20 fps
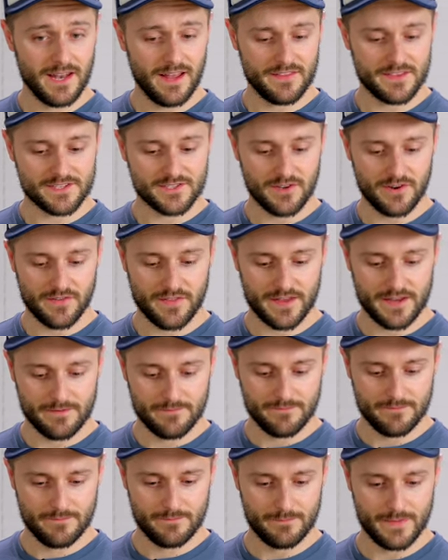like this sort of thing,
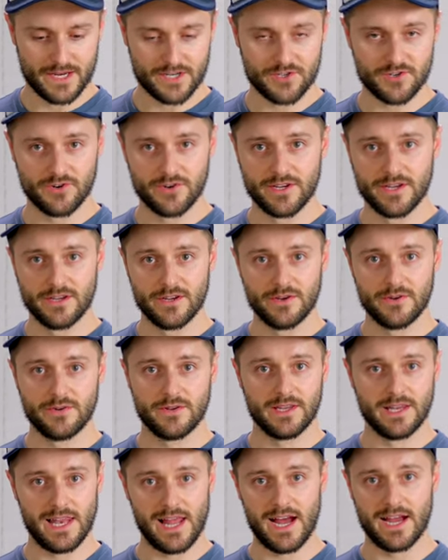make sure you
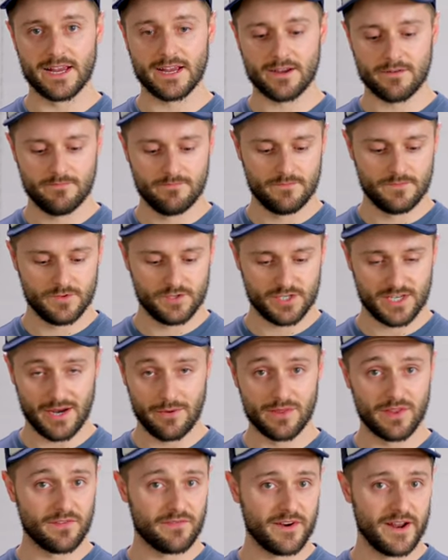like, share
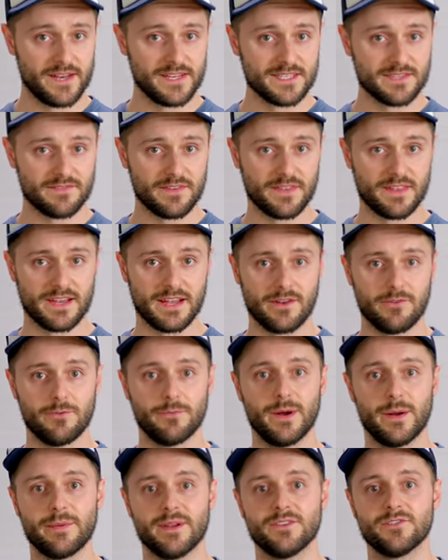with your friends if you think anyone
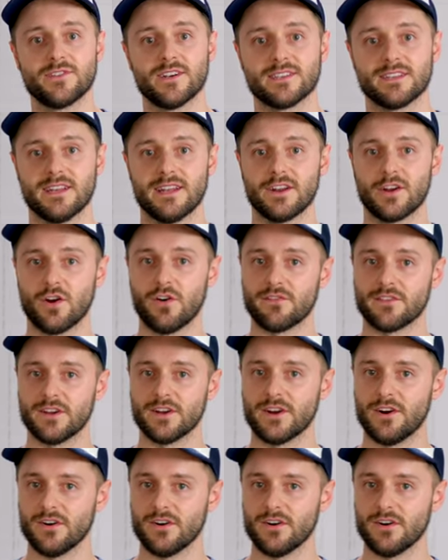might be interested in coffee and